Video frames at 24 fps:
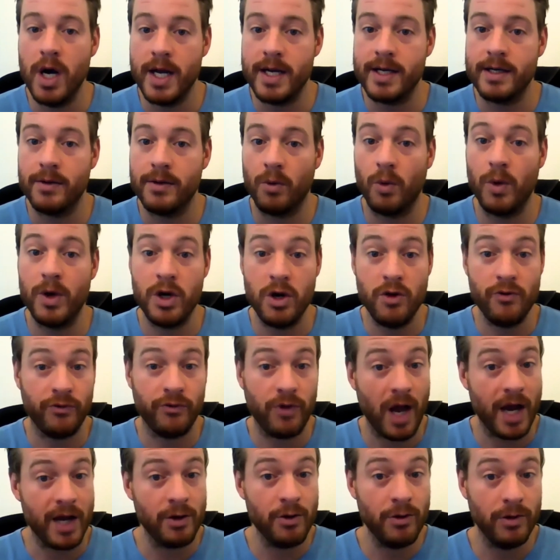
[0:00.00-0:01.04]
when you
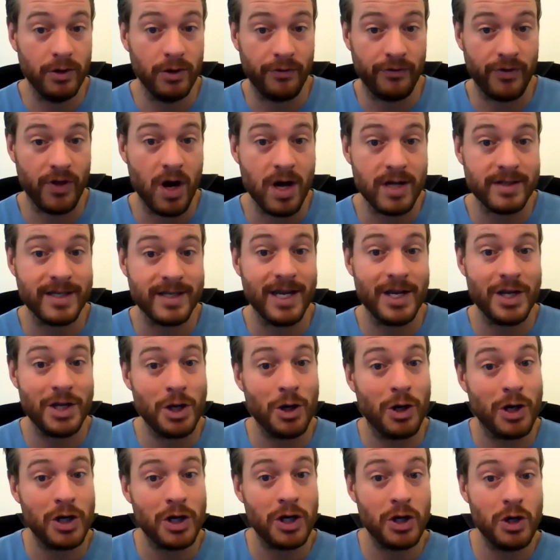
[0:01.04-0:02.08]
fly Lufthansa, you
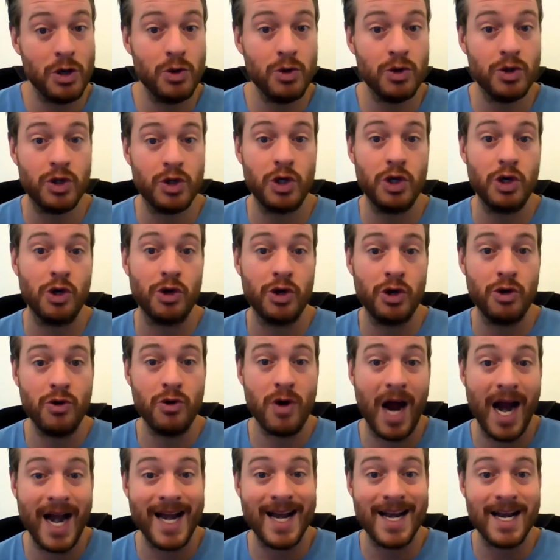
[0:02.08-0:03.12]
can use your
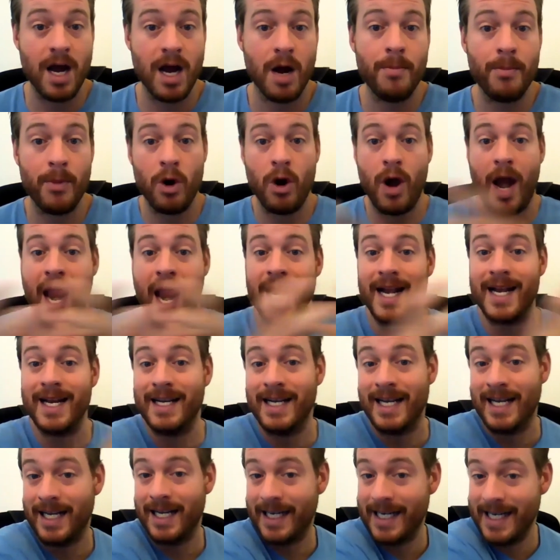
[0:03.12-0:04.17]
United number and
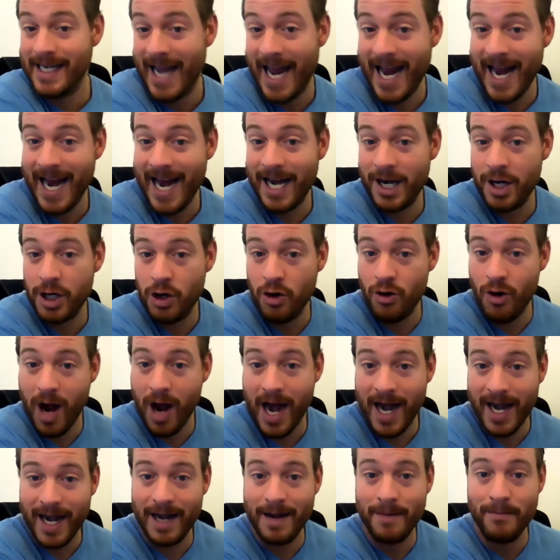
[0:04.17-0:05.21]
gain
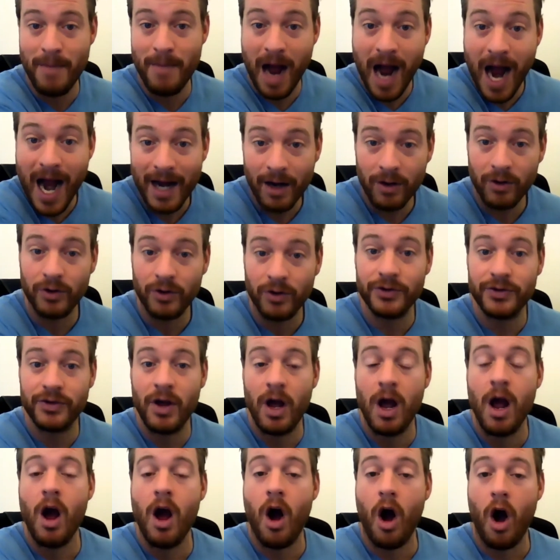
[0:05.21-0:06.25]
United miles
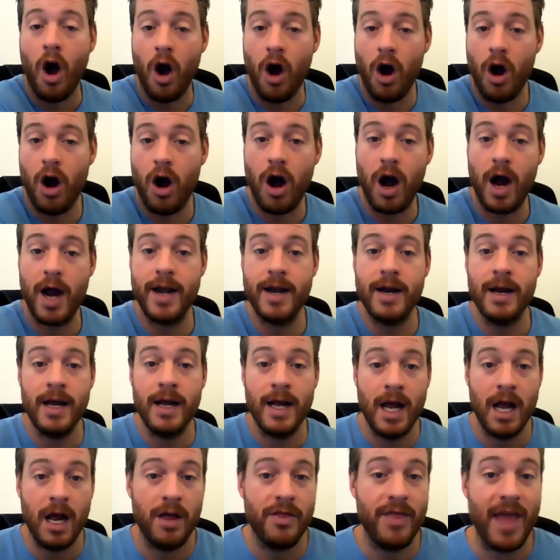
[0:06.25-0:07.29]
on
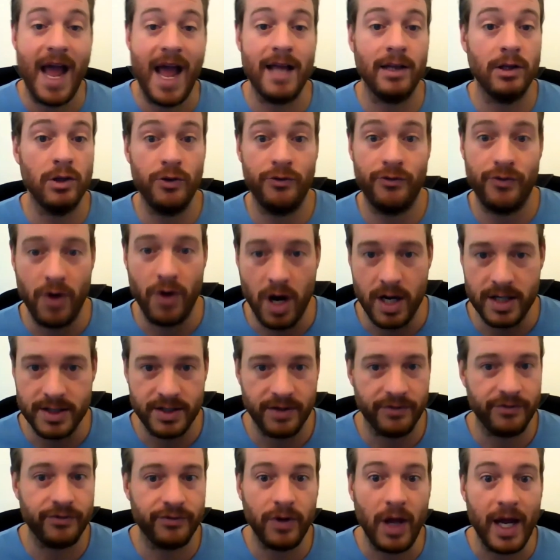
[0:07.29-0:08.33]
that Lufthansa
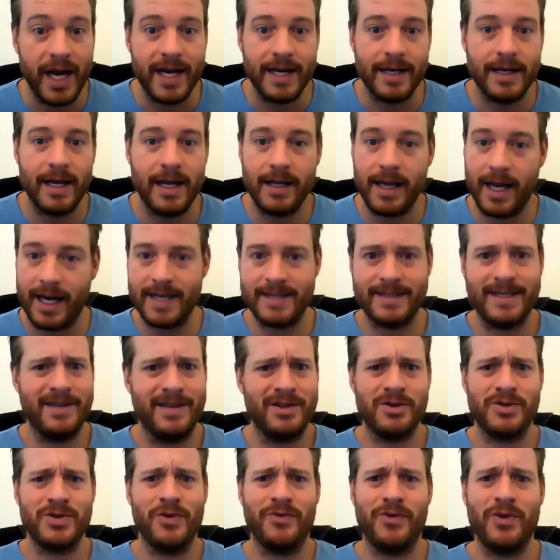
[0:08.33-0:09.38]
flight. And like I said,
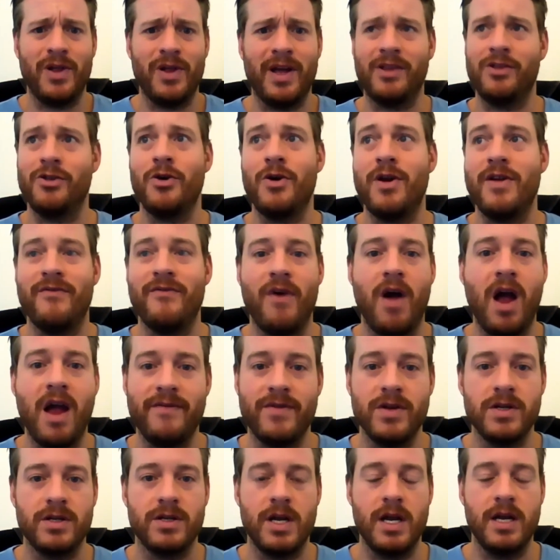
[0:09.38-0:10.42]
there's over like 35 in
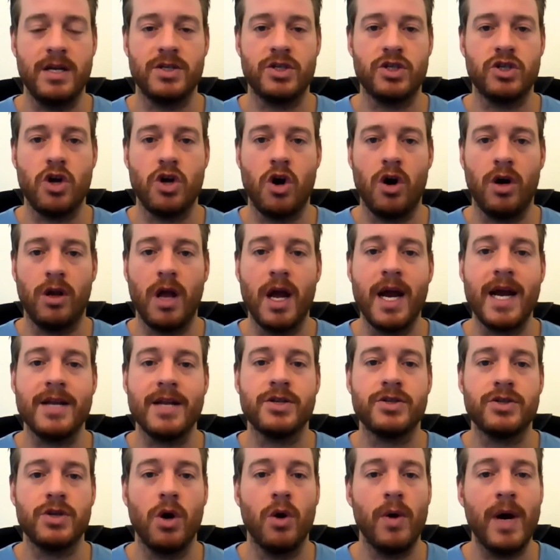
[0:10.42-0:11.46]
the Star Alliance.
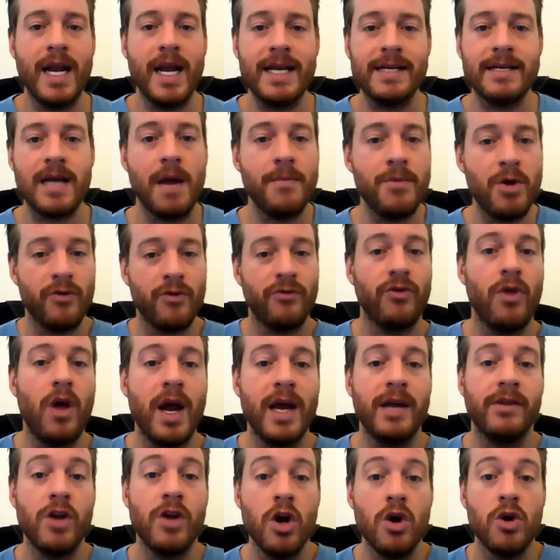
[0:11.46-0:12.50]
So anytime you're
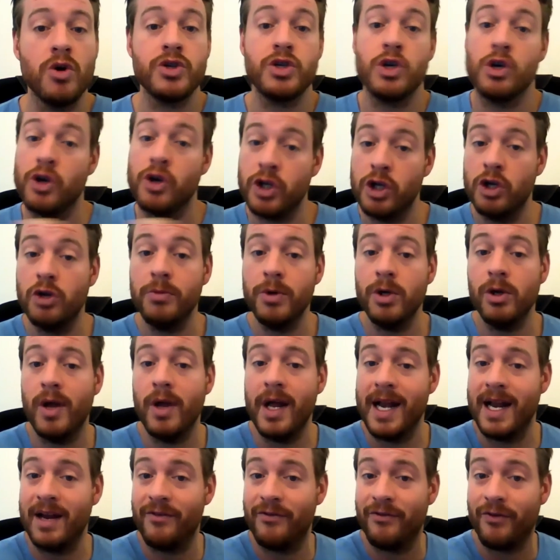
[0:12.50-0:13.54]
flying those, you're
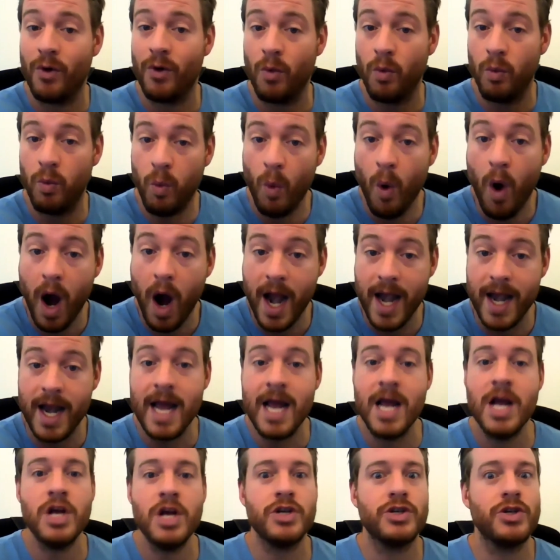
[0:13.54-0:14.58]
accumulating for one.
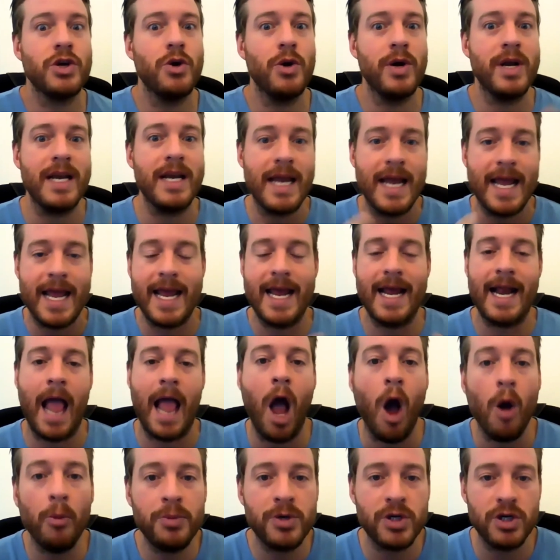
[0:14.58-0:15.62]
So it
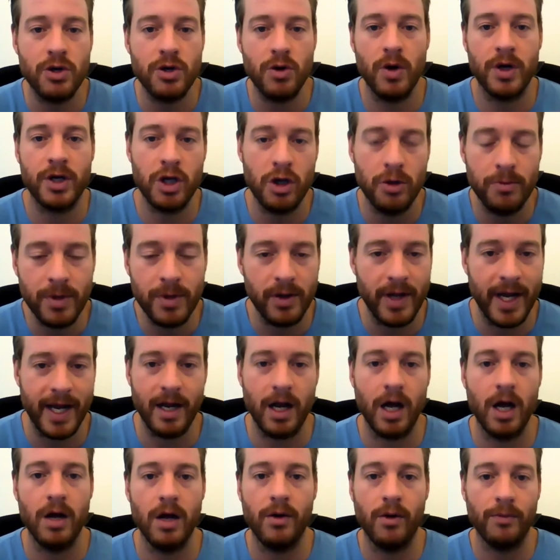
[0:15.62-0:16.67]
helps you accumulate,
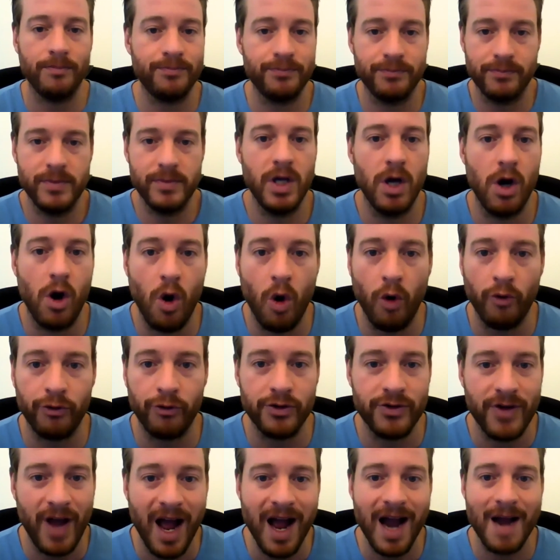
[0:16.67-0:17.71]
over
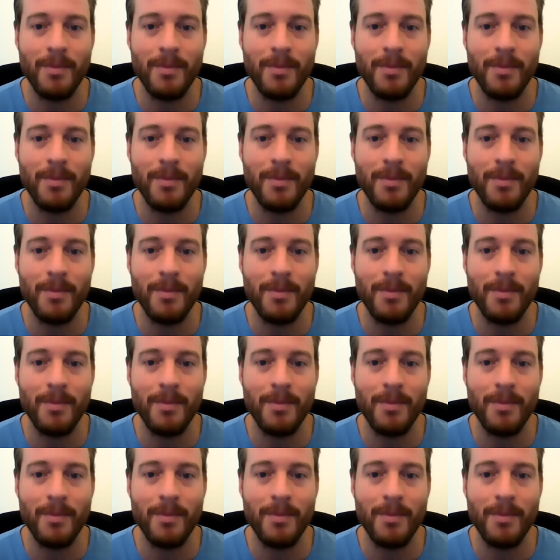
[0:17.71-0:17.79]
time